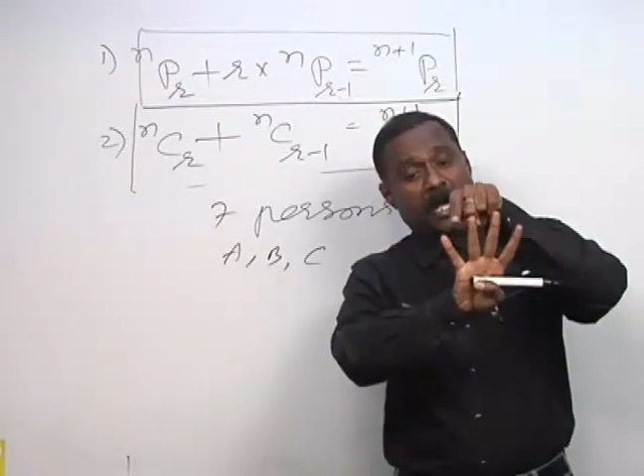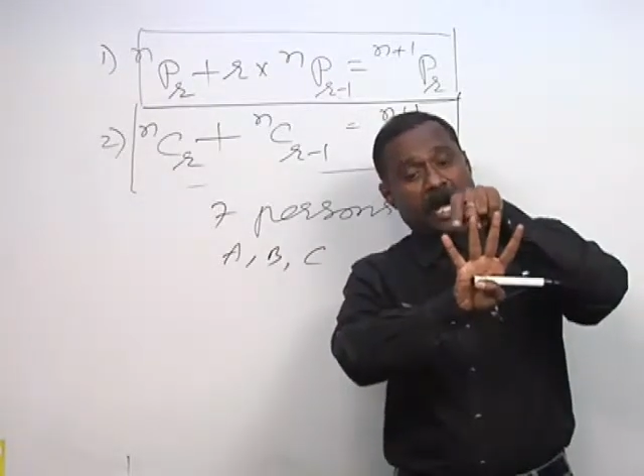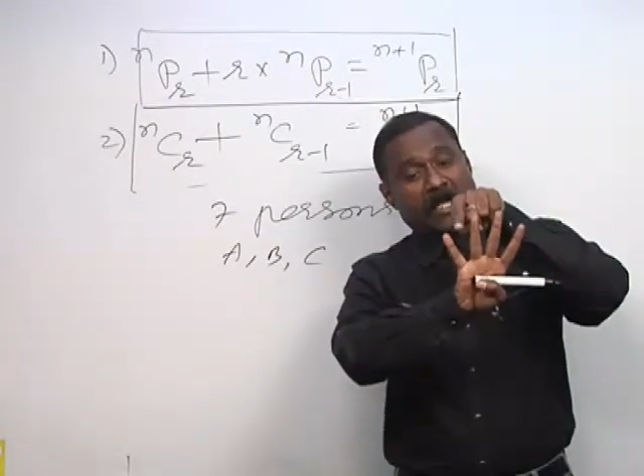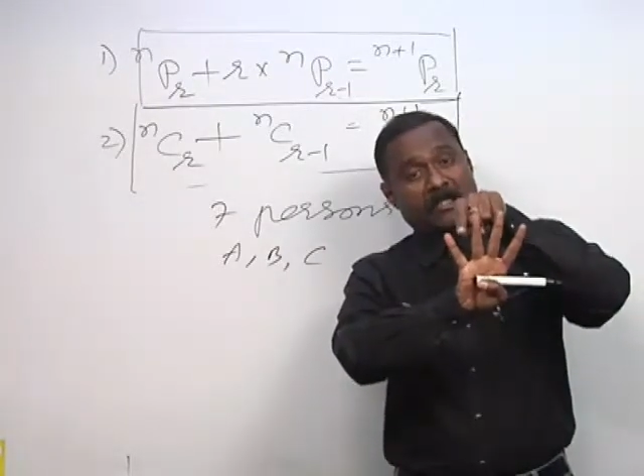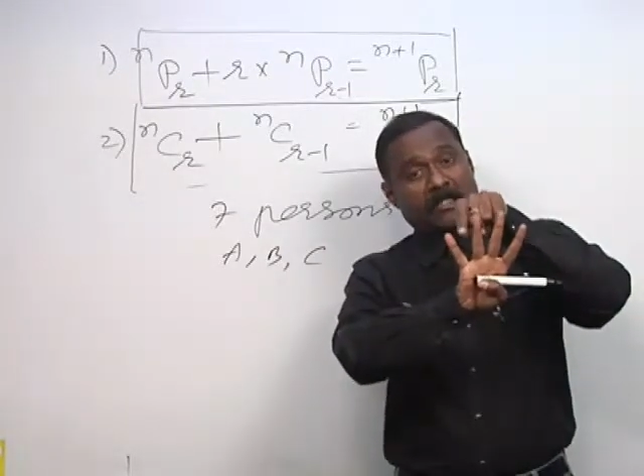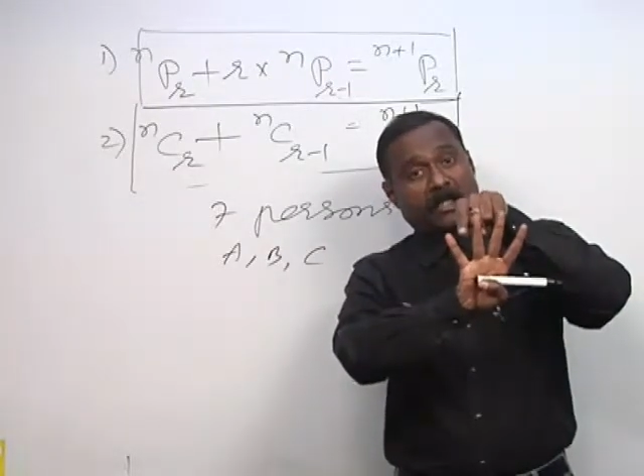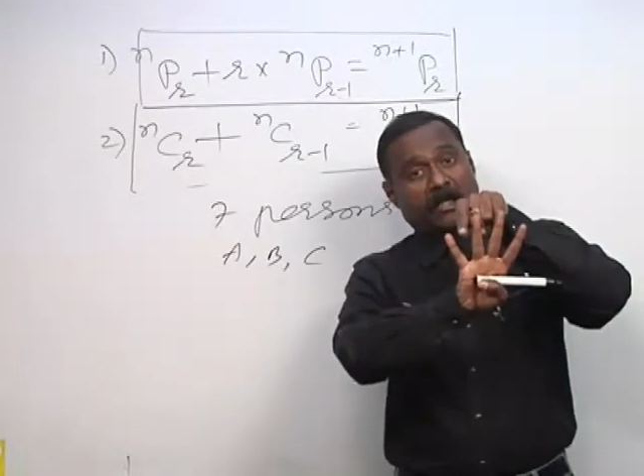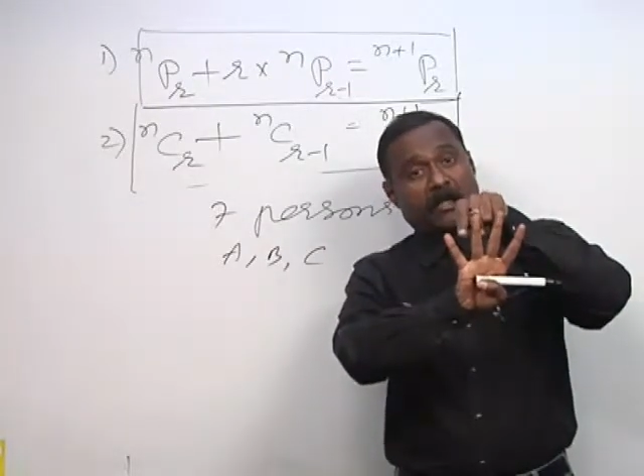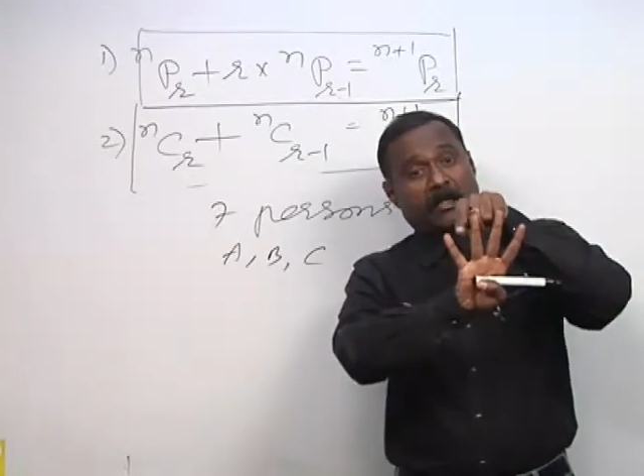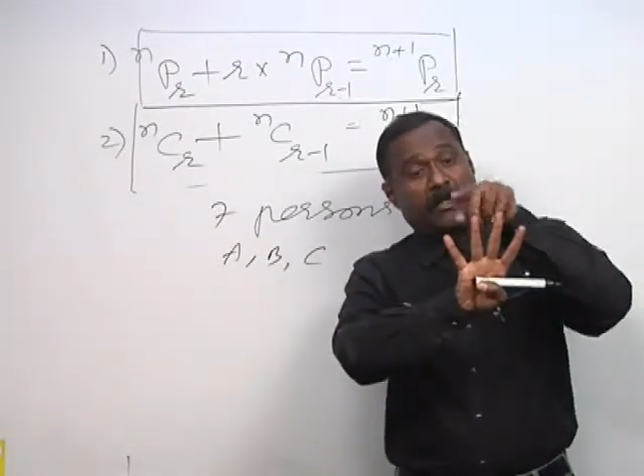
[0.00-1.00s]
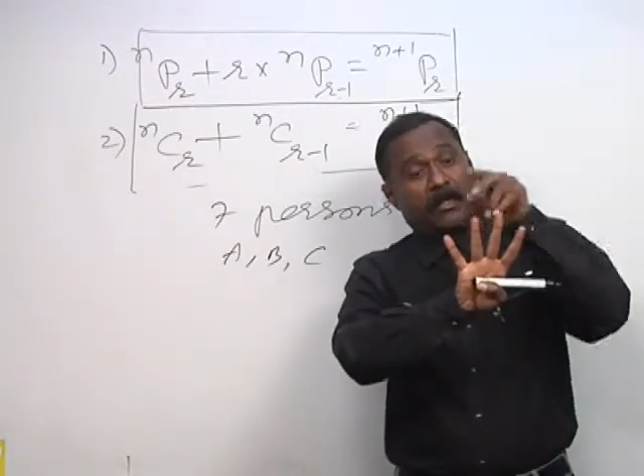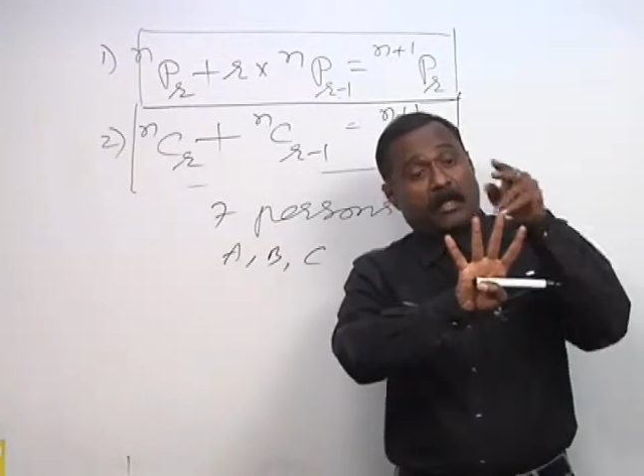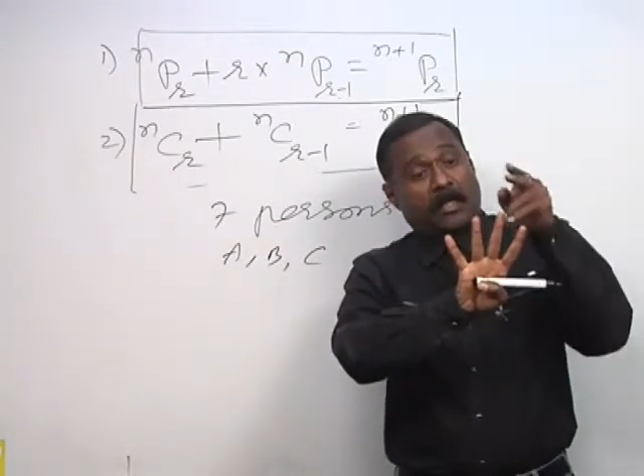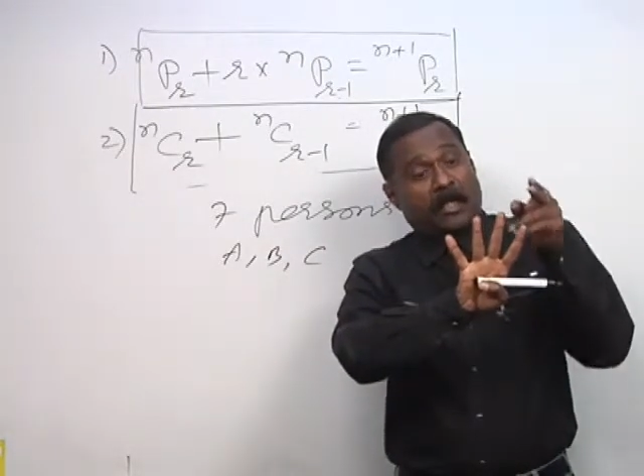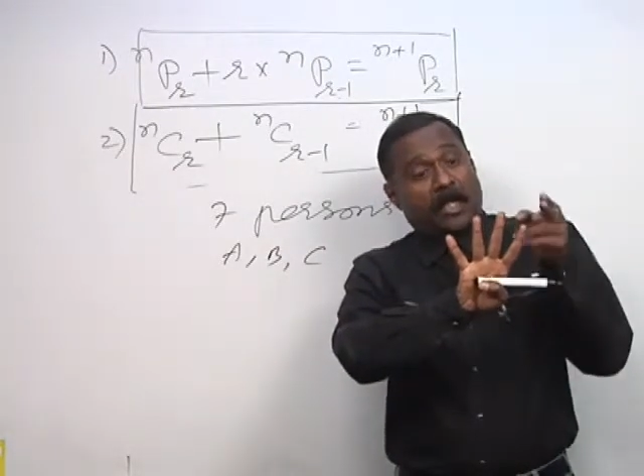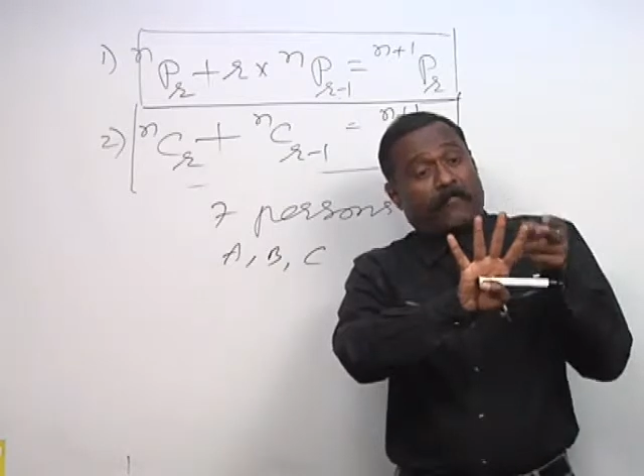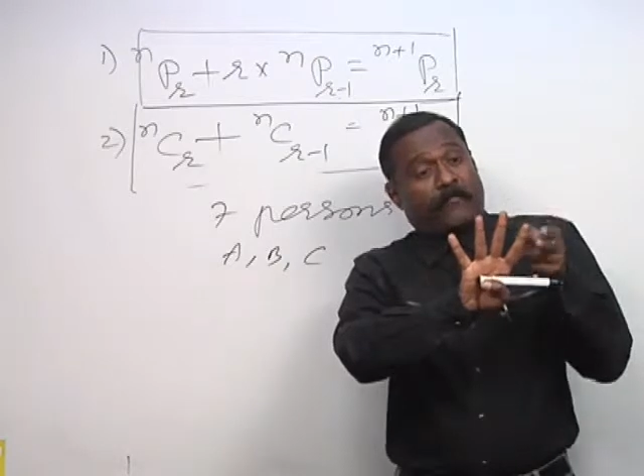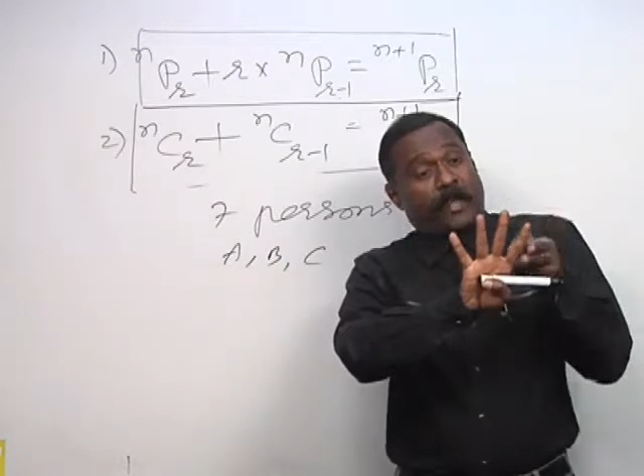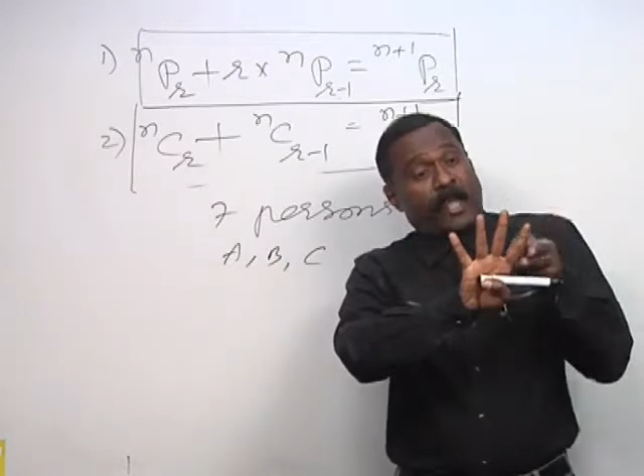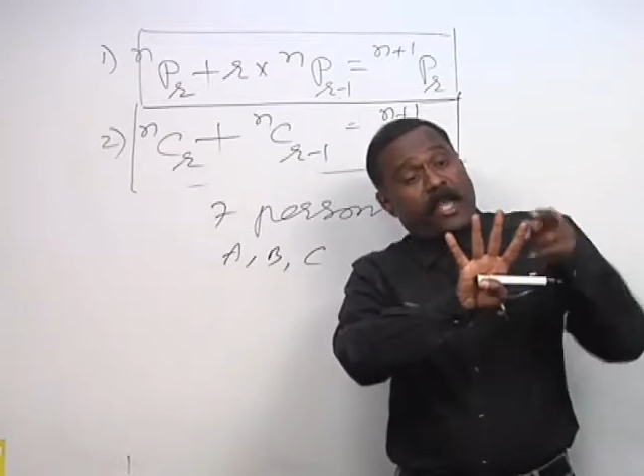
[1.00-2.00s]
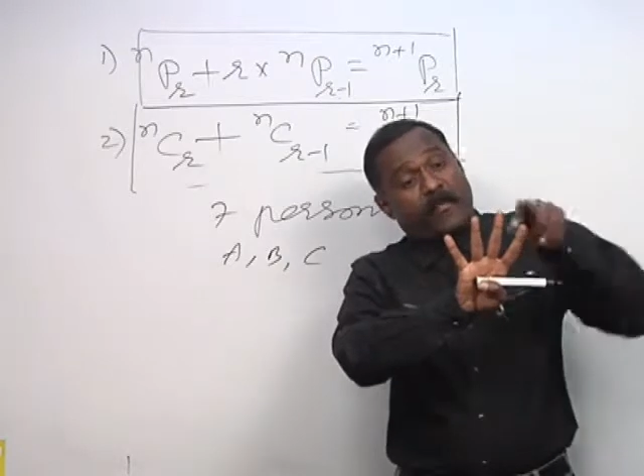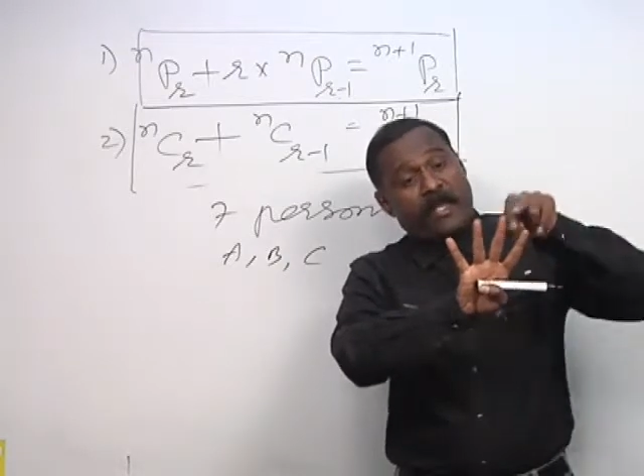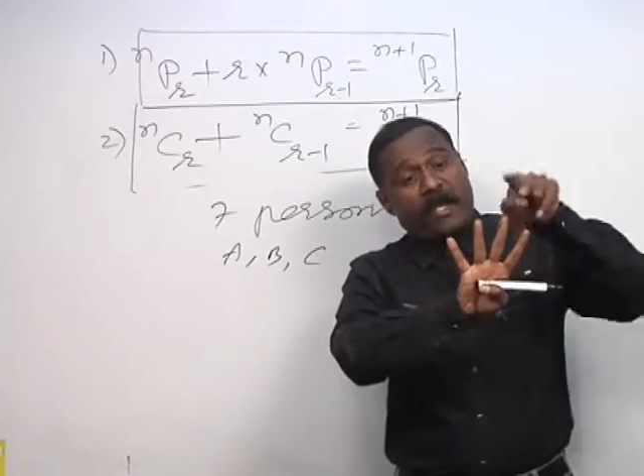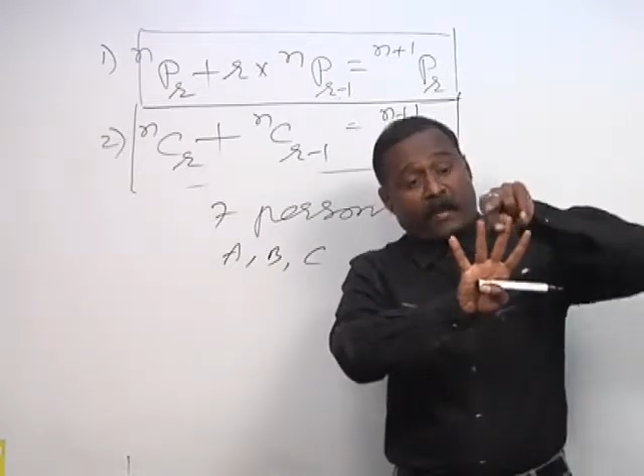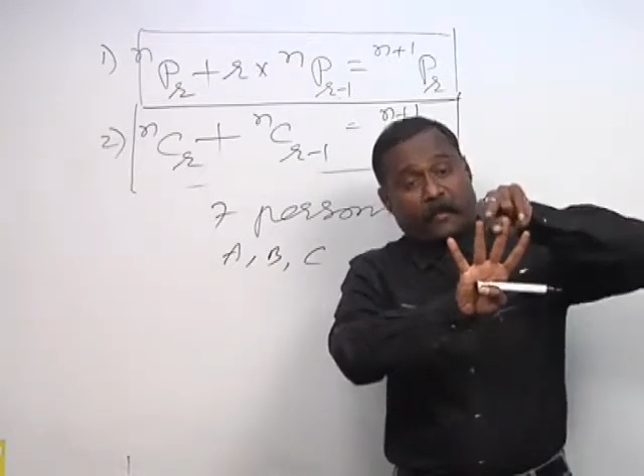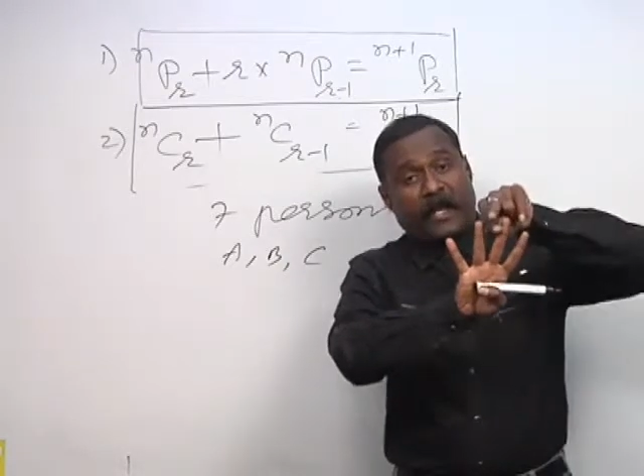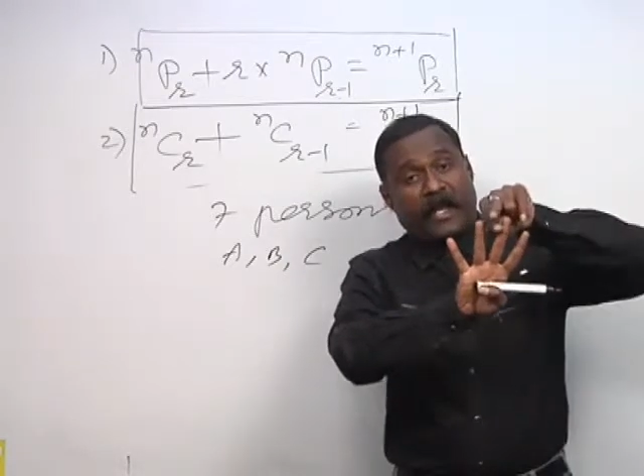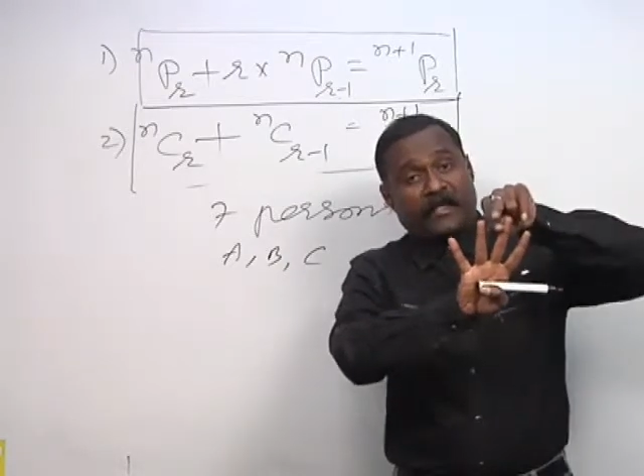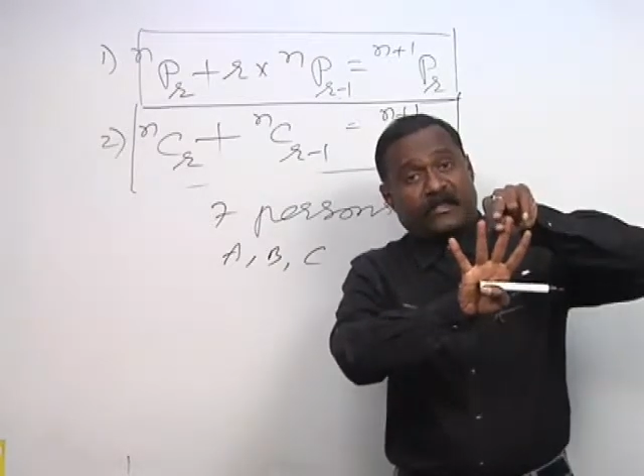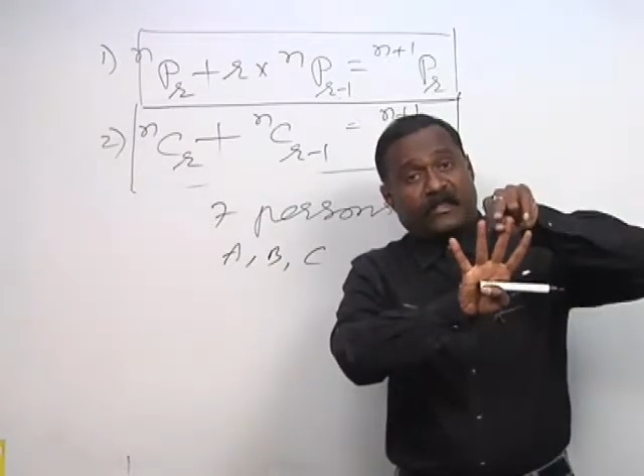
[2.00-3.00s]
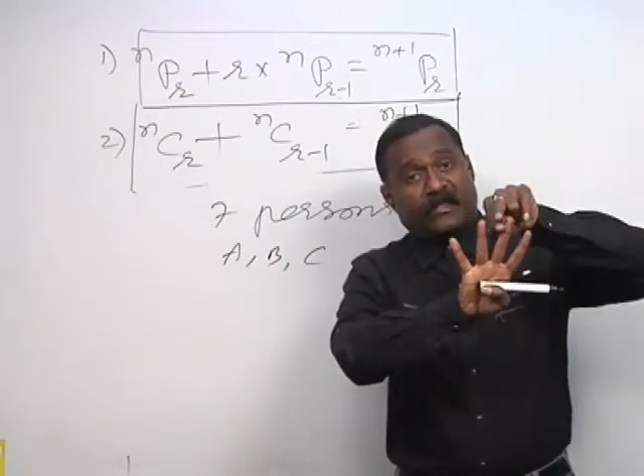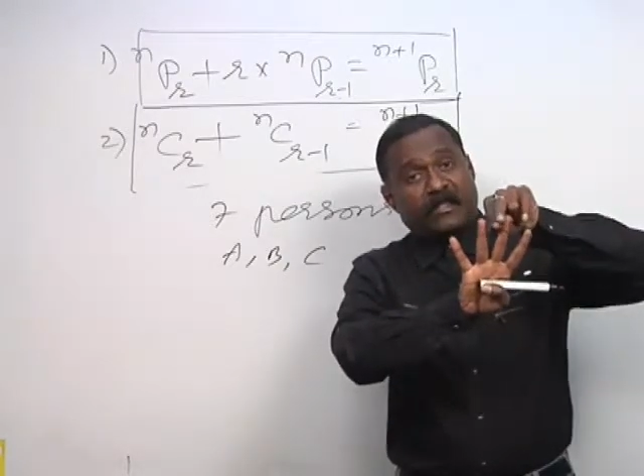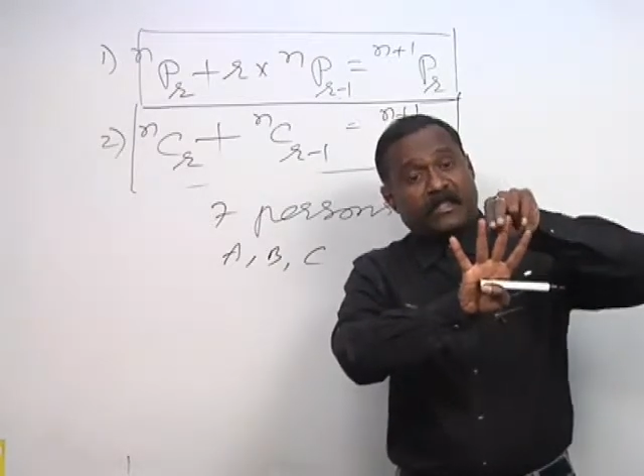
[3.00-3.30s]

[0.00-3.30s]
And if A, B are placed,